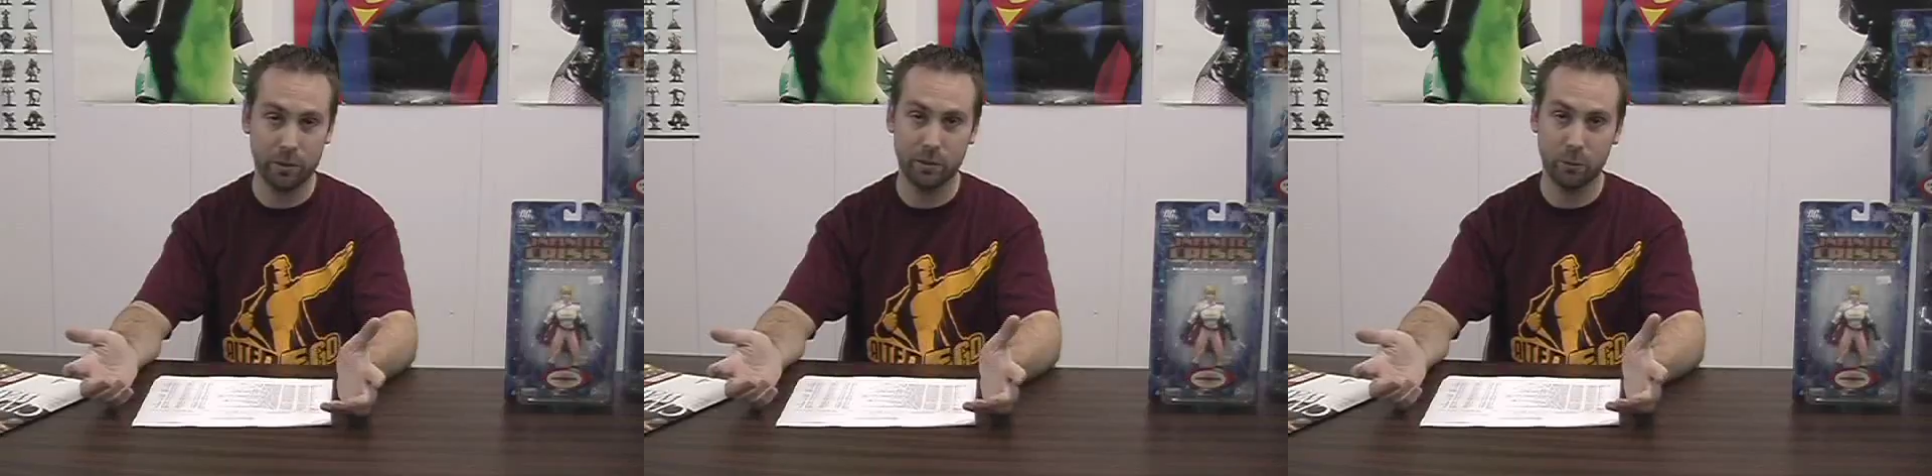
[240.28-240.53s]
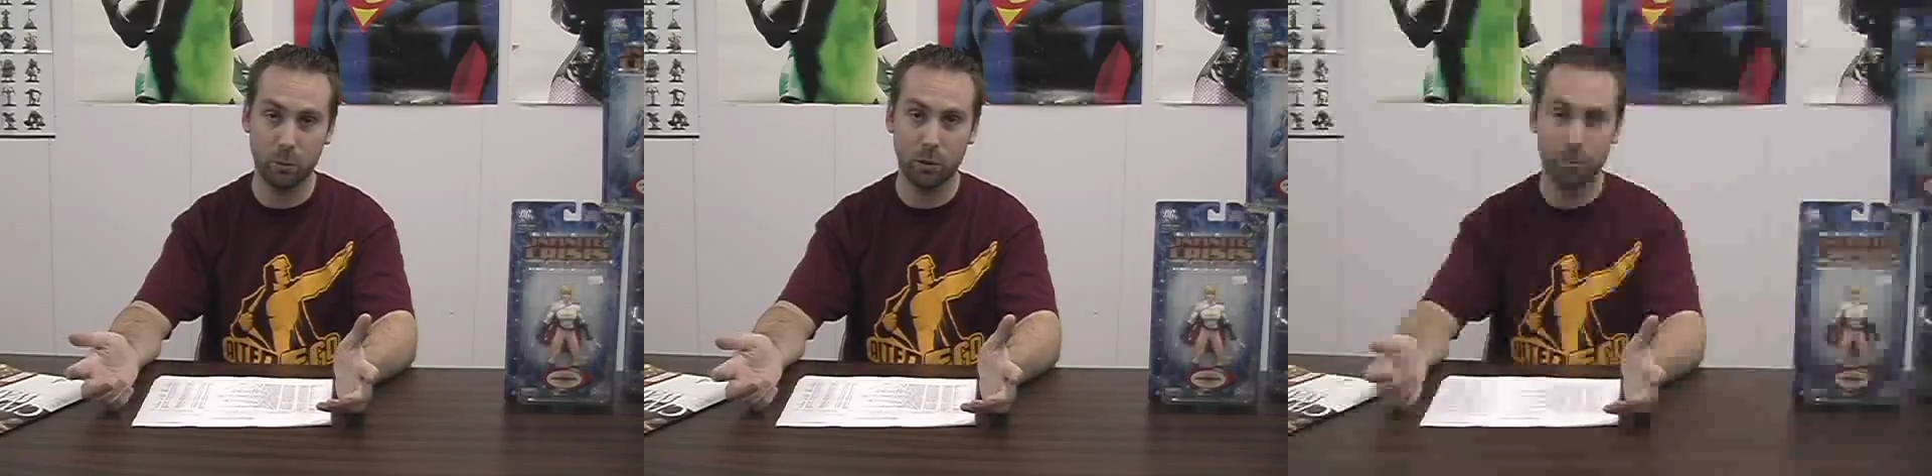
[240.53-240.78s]

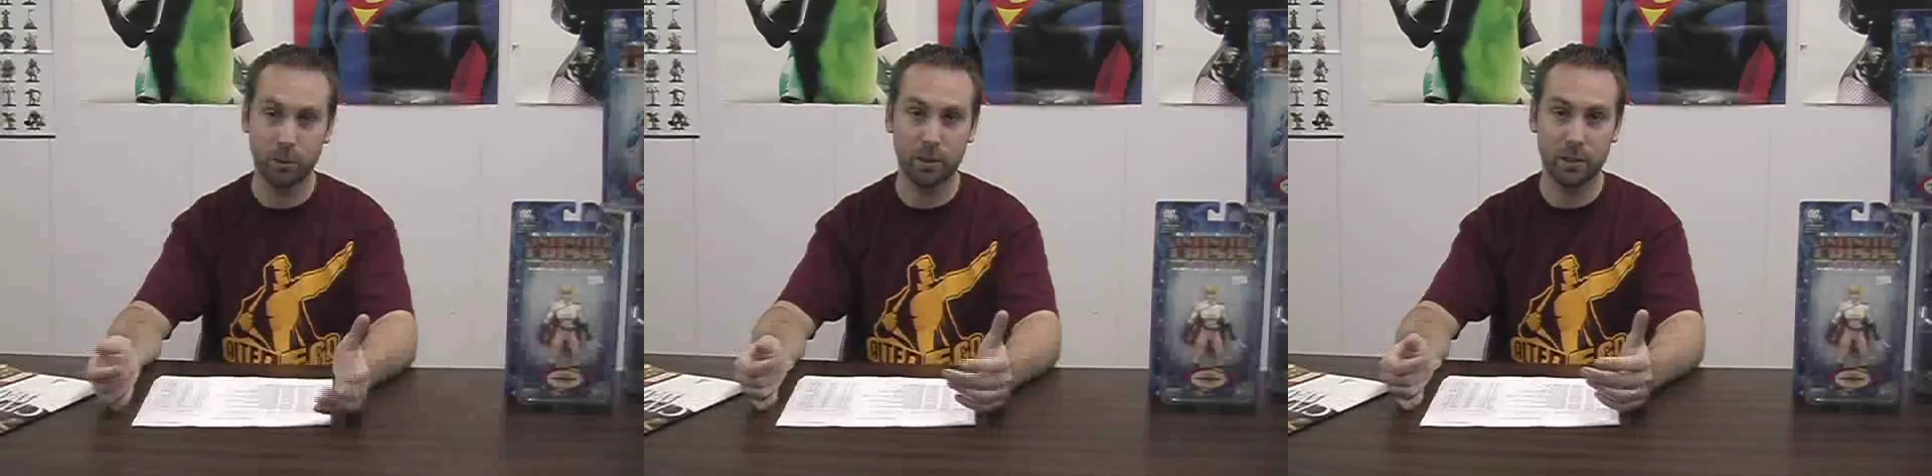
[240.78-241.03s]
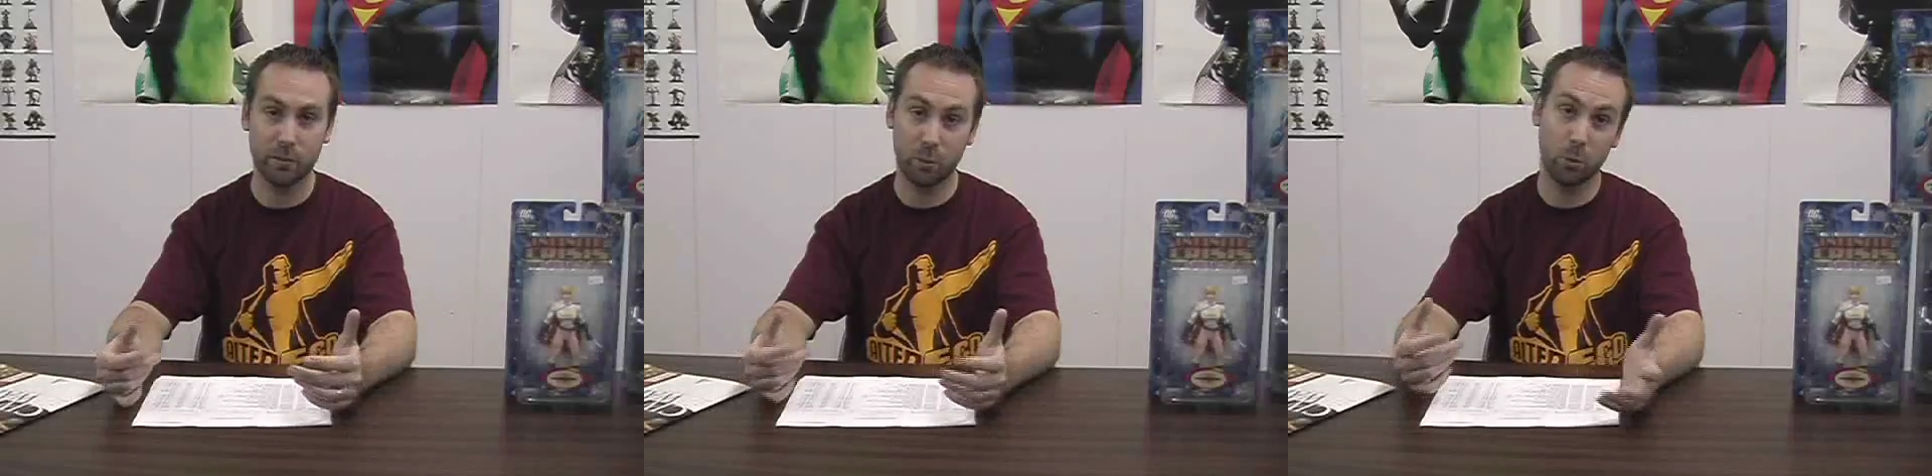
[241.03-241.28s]
Civil War book.
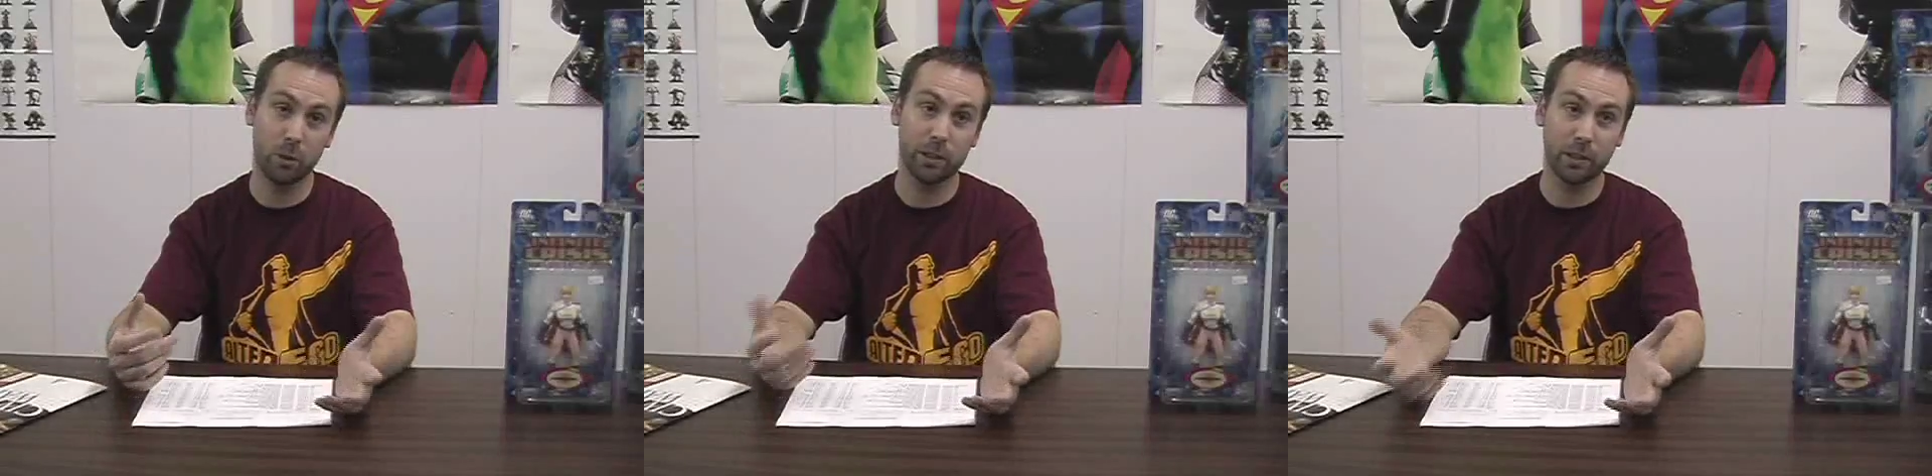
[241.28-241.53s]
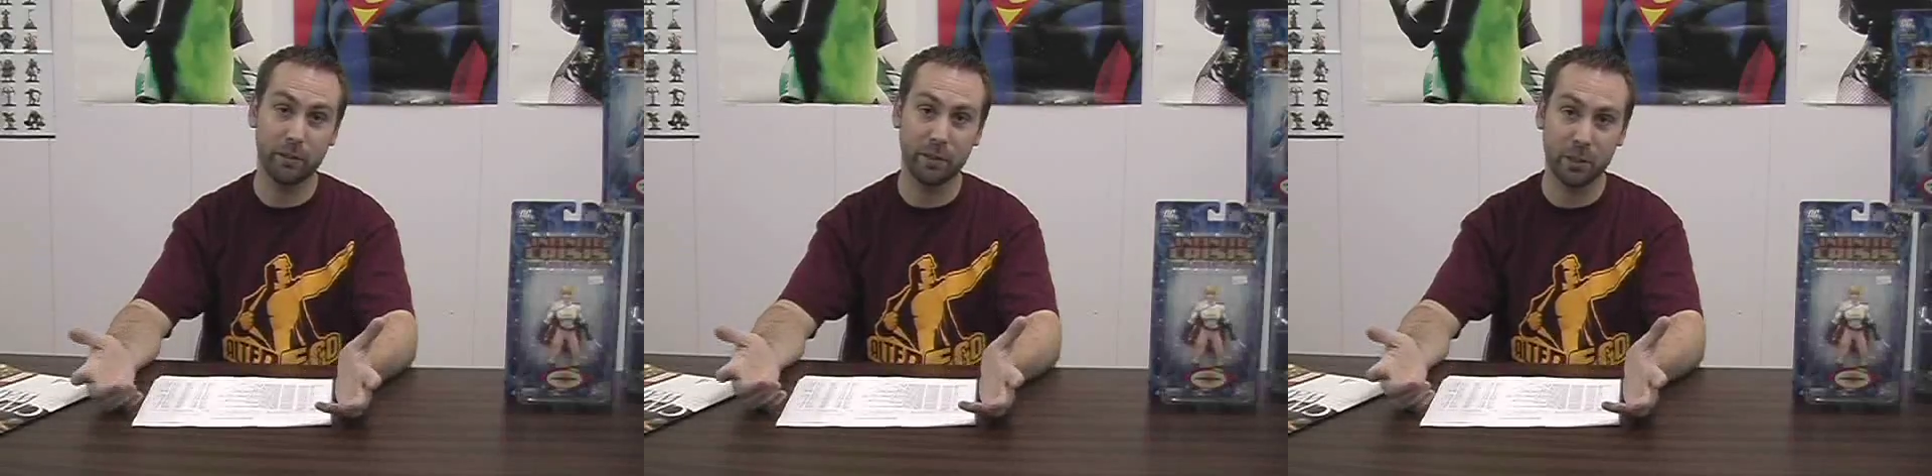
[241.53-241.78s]
Civil War
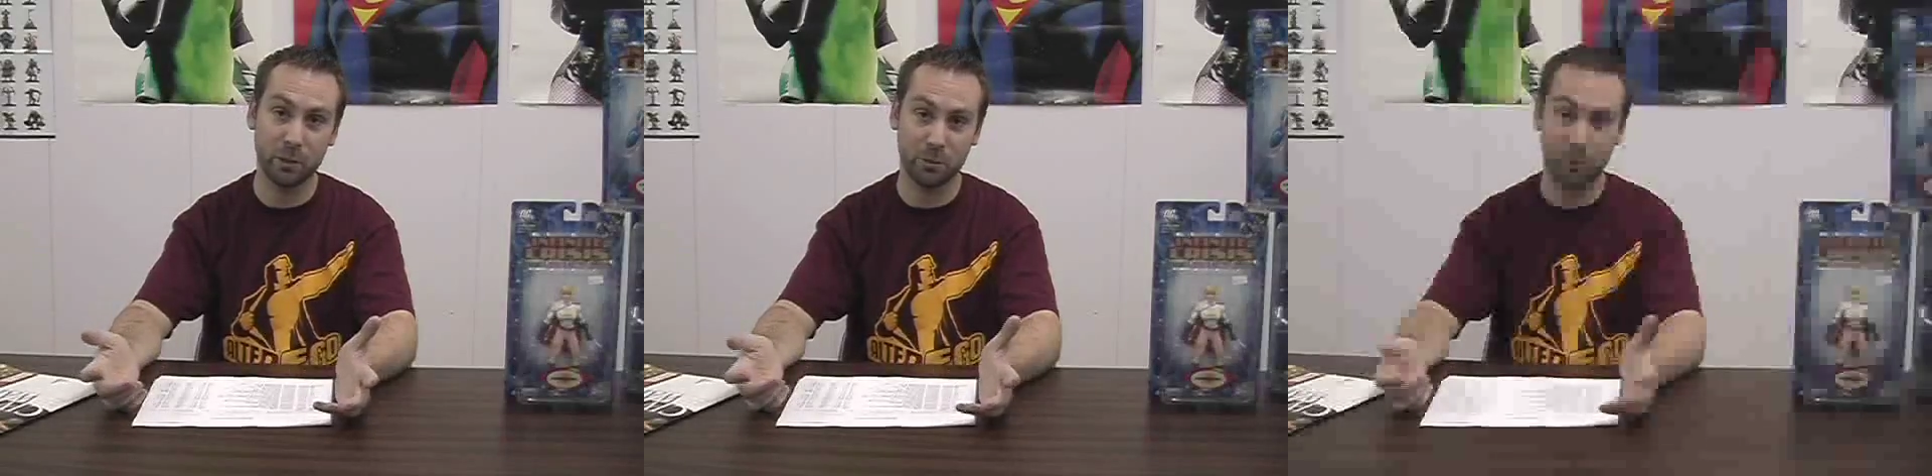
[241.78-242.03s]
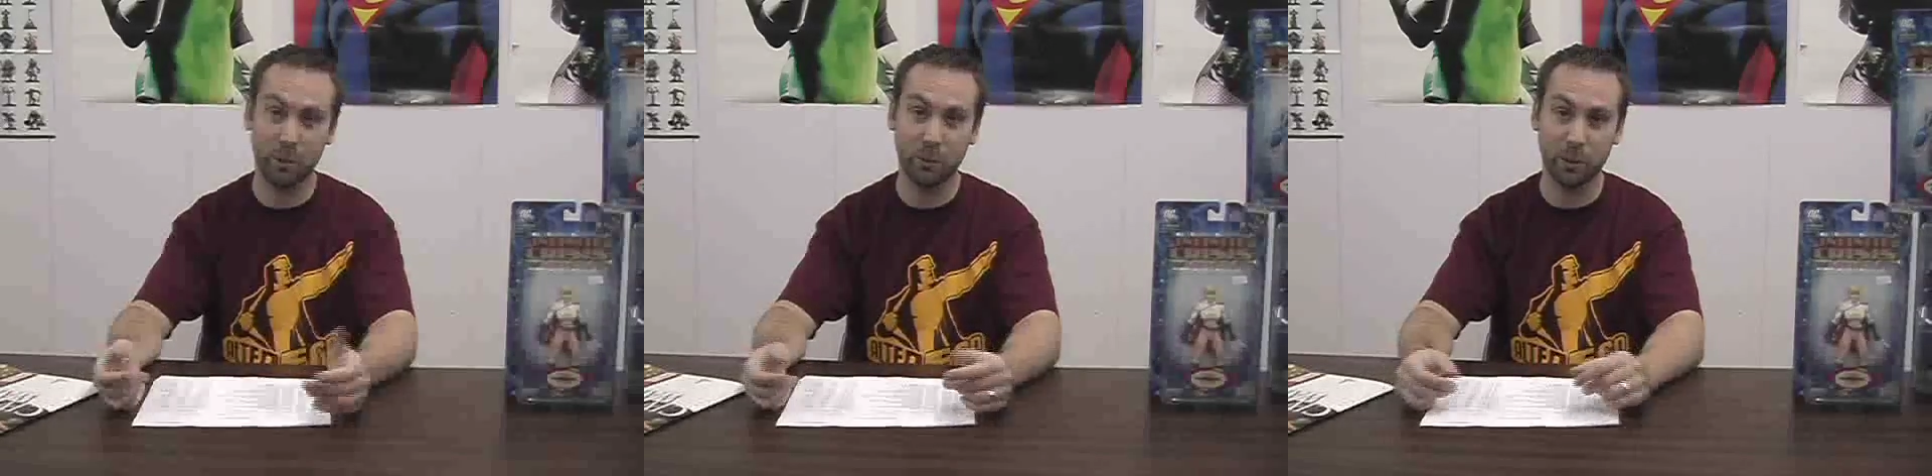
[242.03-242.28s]
Young Avengers
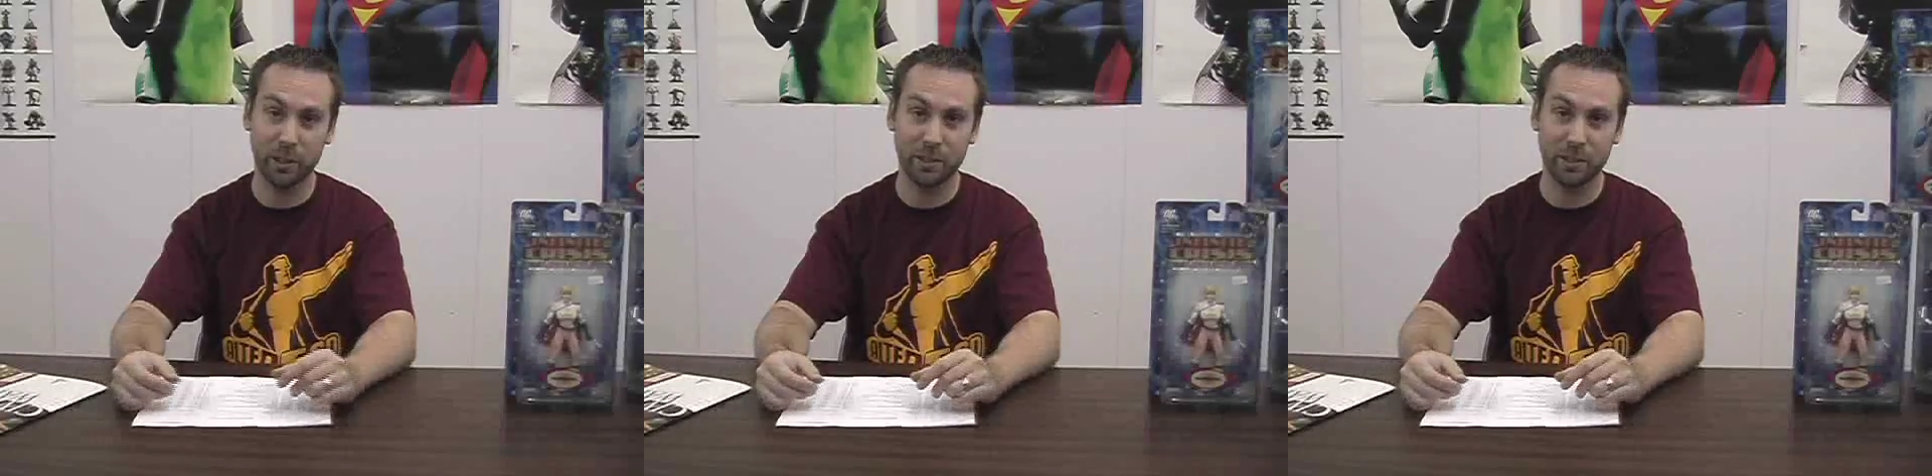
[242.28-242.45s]
Runaway